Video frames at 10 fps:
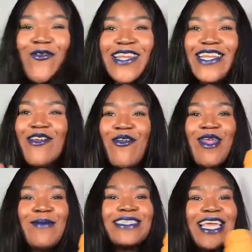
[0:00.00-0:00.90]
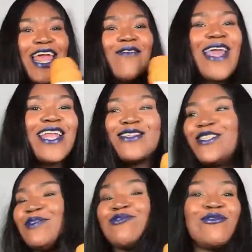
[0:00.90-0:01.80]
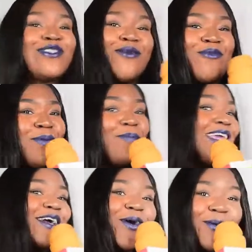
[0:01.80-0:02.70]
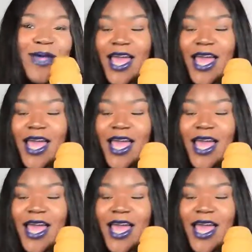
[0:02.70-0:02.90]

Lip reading: don't really, you know, they be saying that Rihanna should be doing something with the makeup.